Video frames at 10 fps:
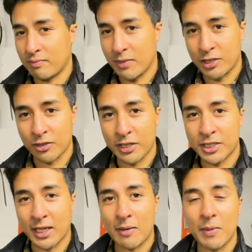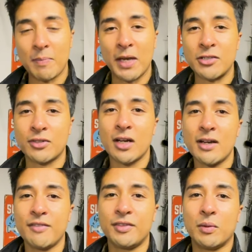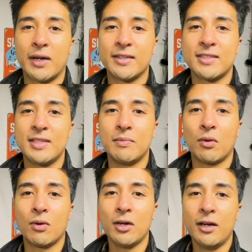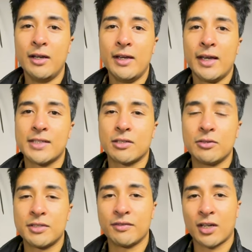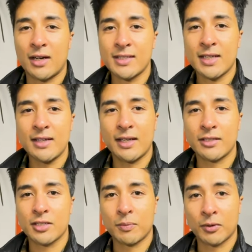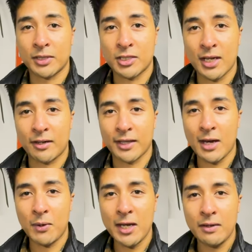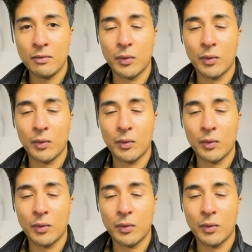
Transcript: Make sure to check out my Patreon if you want to see more exclusive content and support the channel that way.